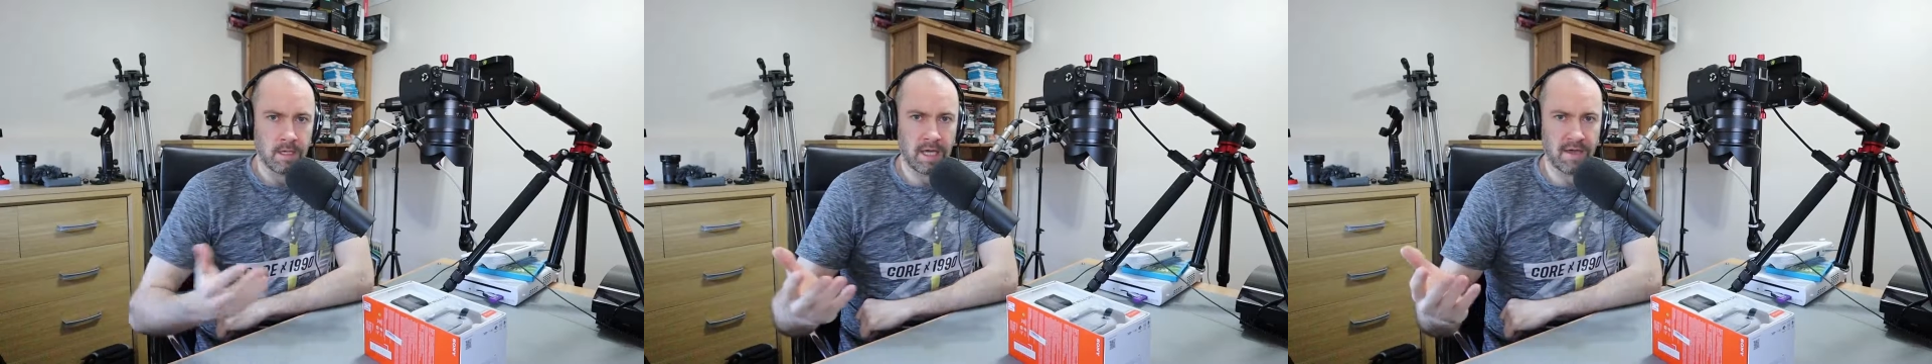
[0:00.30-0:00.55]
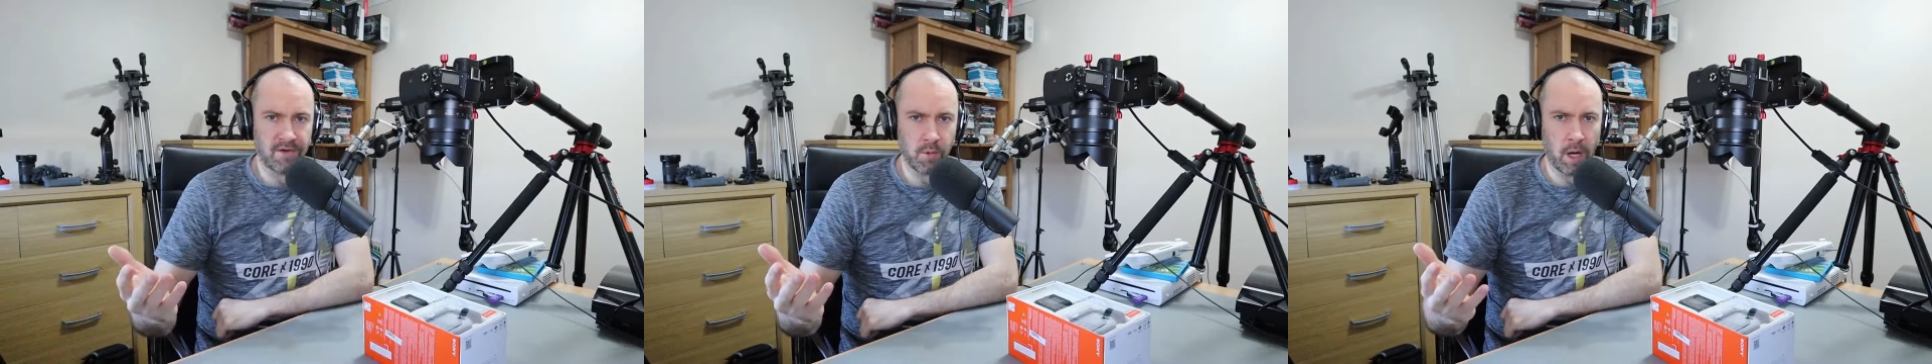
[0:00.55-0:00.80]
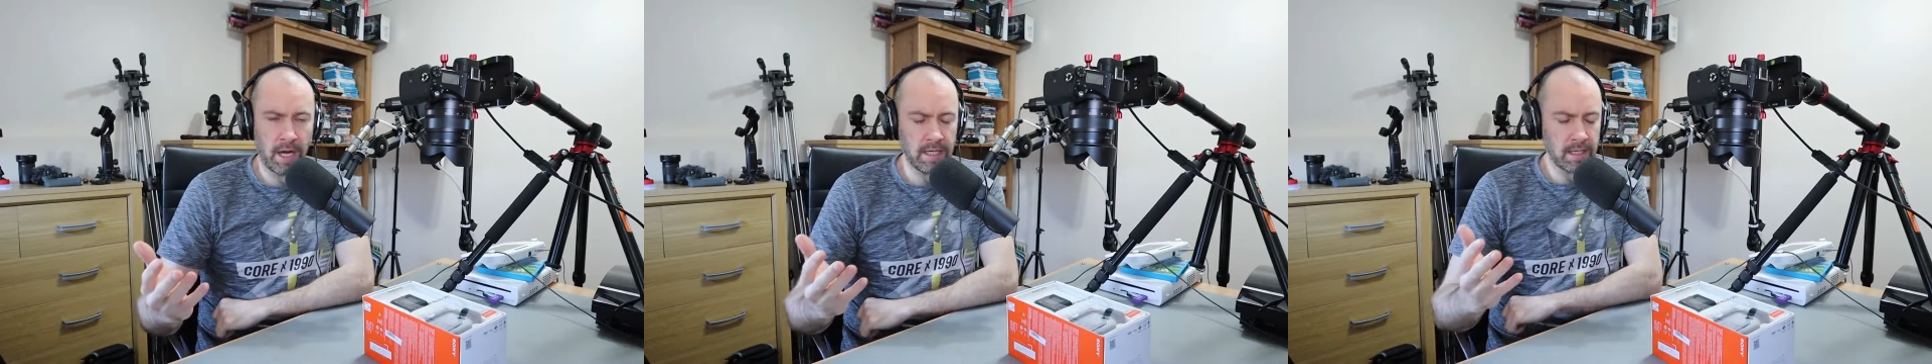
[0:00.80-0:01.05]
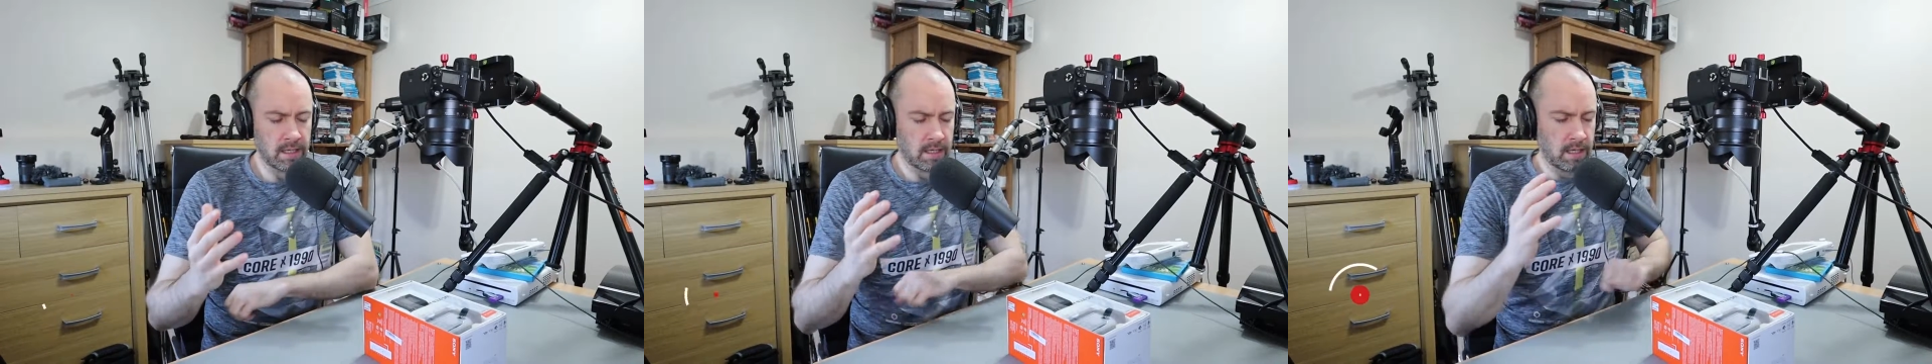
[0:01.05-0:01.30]
Hey
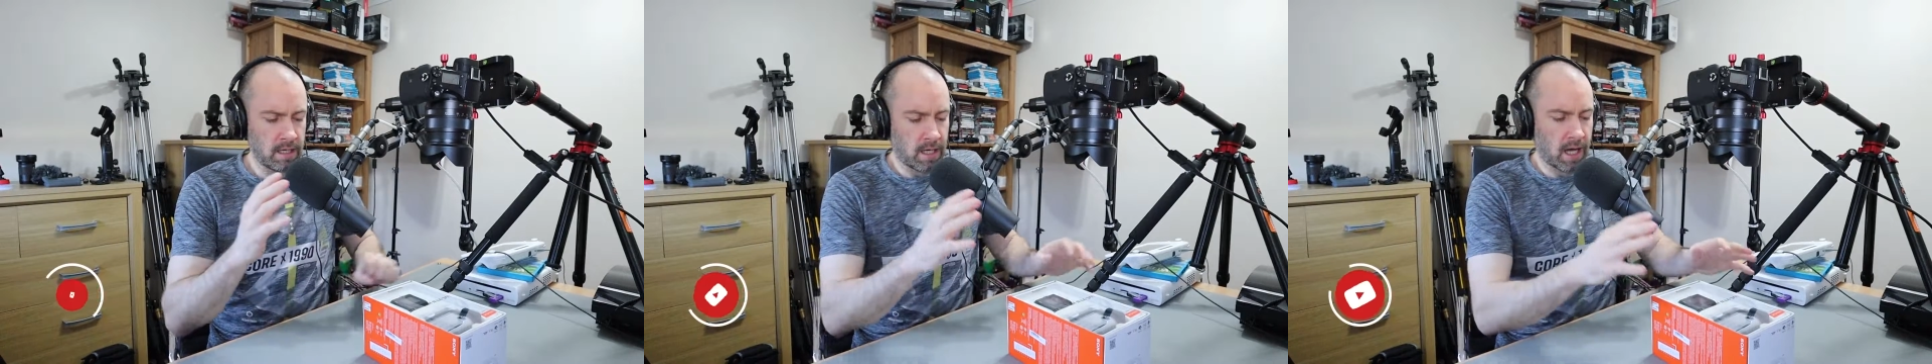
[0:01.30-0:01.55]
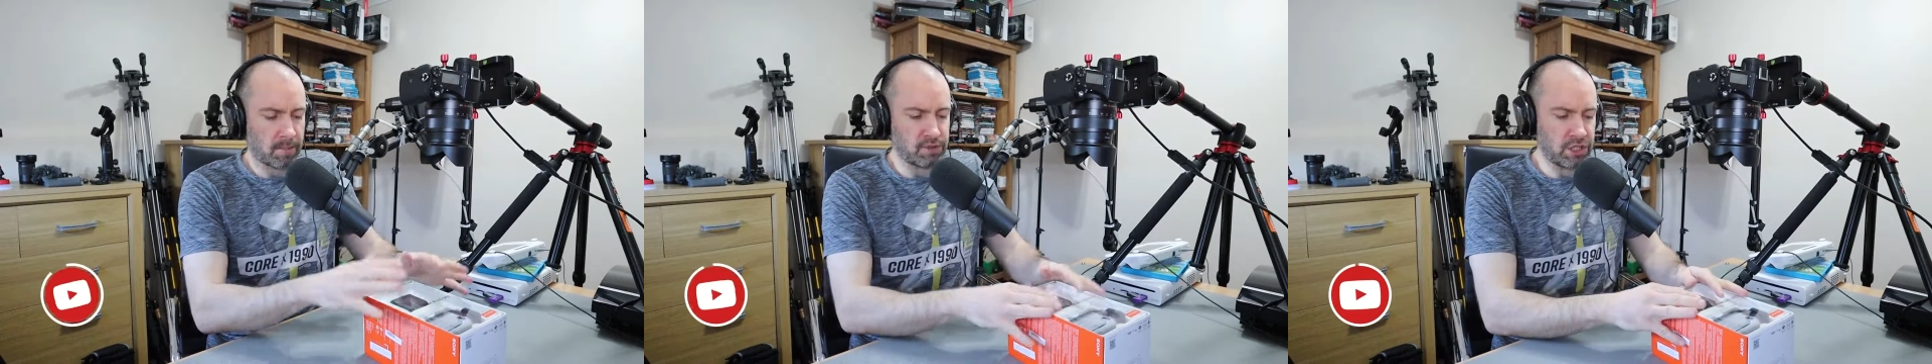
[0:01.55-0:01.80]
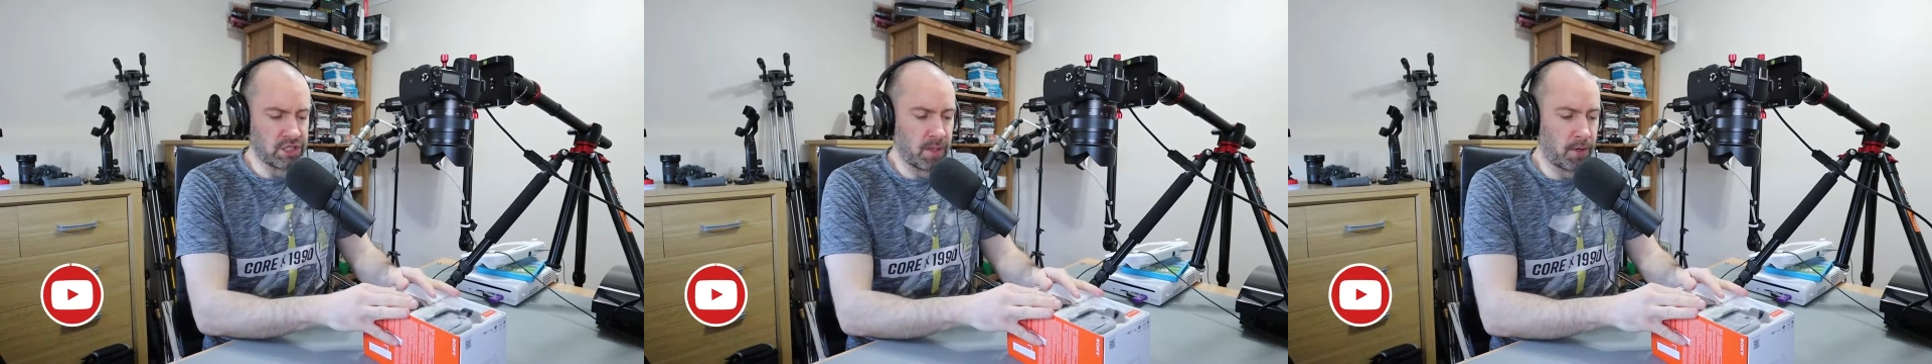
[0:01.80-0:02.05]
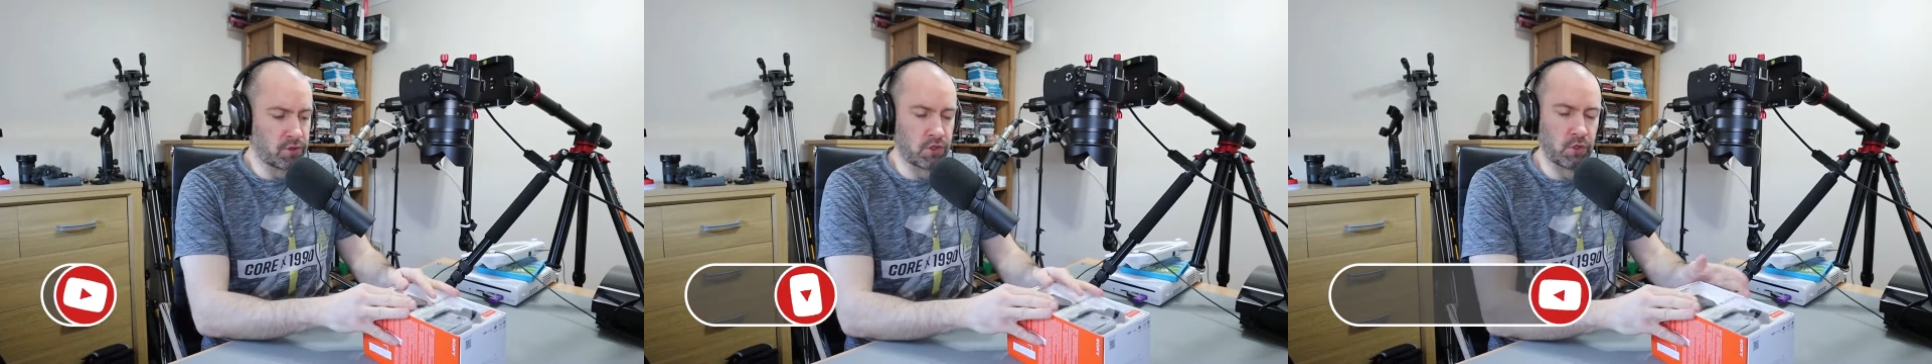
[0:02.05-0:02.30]
everyone, I'm just
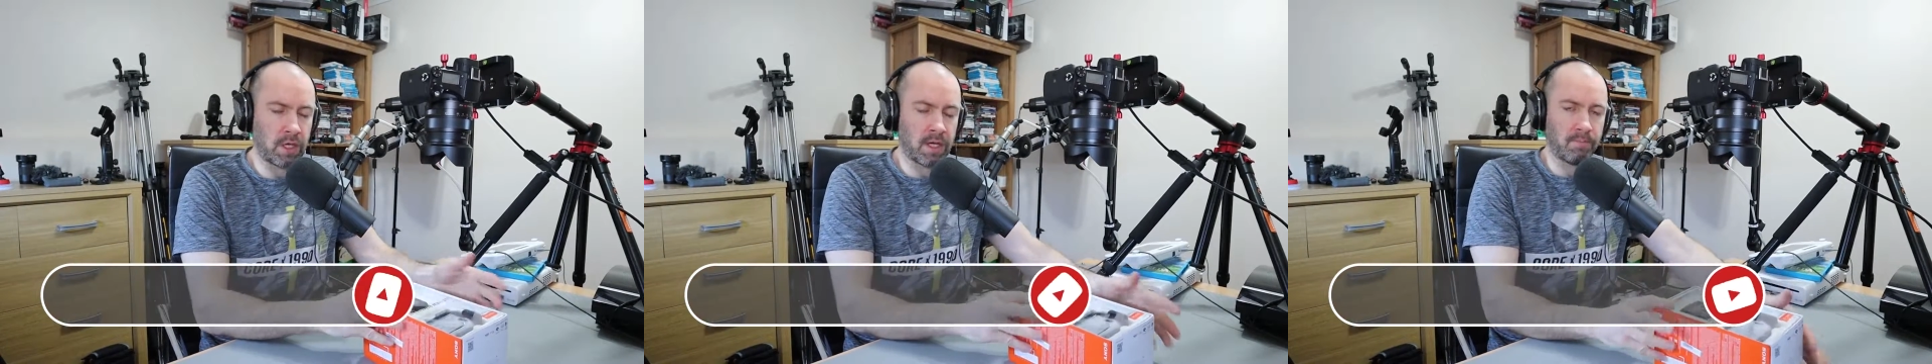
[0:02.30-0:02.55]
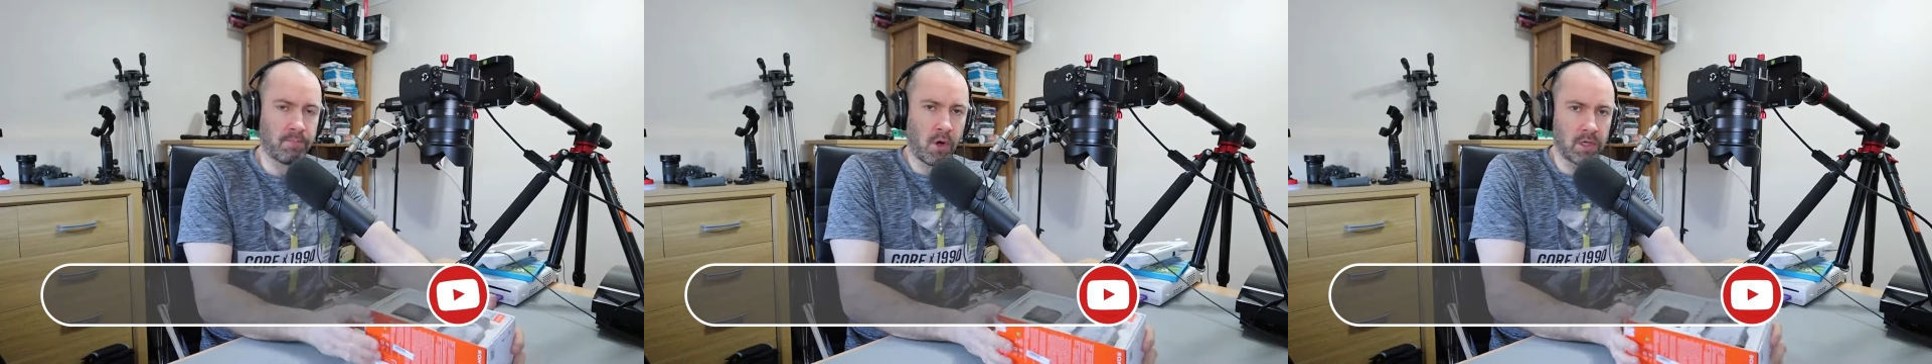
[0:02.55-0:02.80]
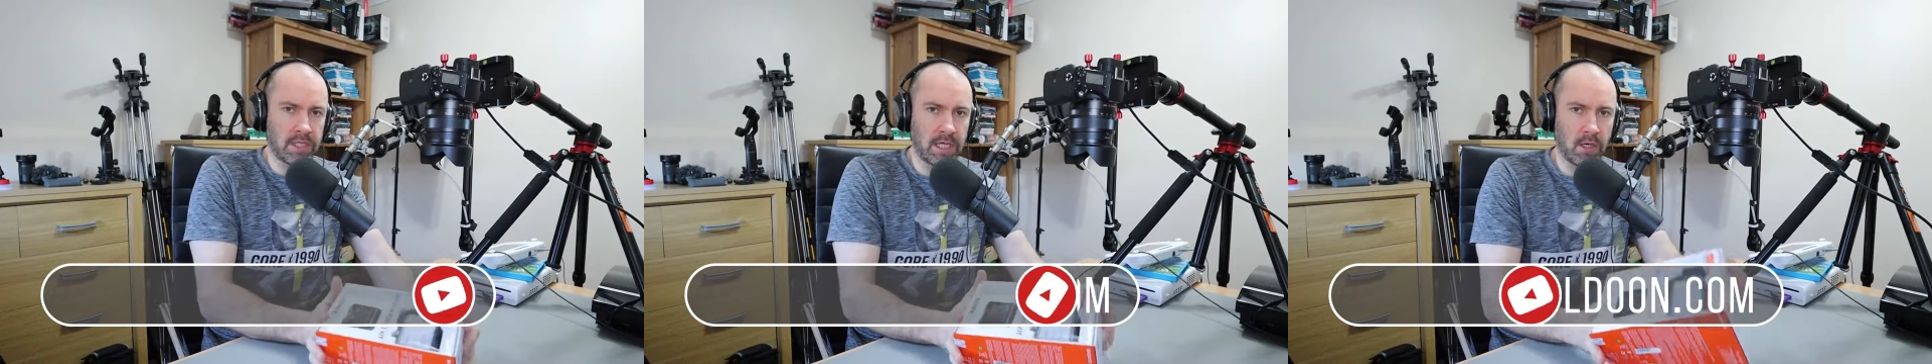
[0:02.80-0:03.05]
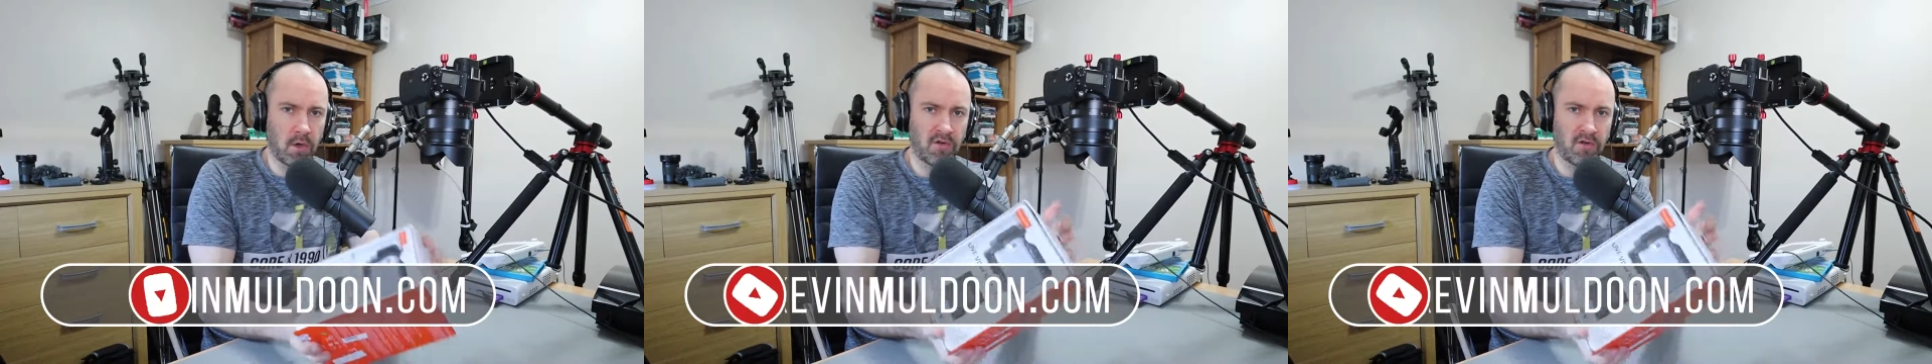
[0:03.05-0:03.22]
about to do an unboxing